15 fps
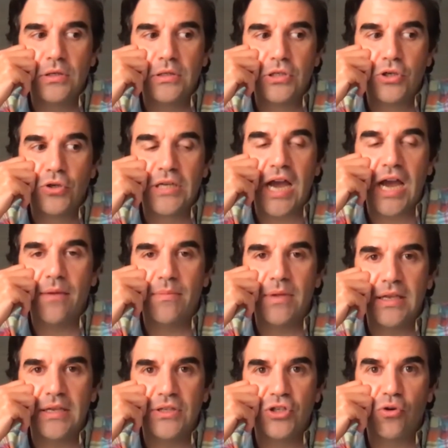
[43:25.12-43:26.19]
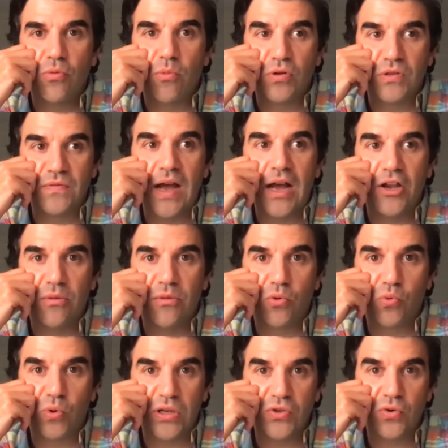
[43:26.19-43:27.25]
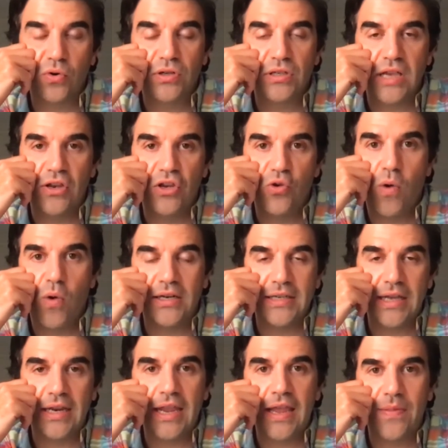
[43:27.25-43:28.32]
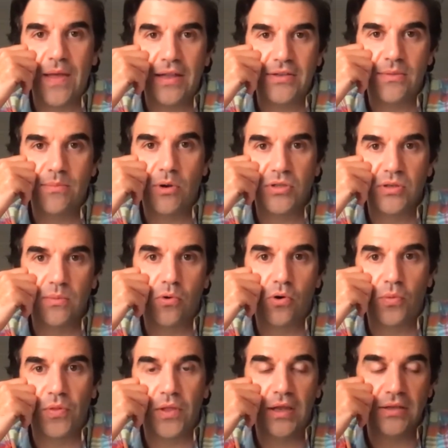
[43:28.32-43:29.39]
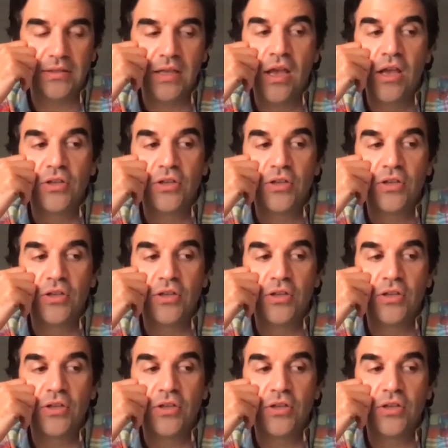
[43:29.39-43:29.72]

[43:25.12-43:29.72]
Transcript: your time is your most valuable resource and you want to dedicate that to the most important things.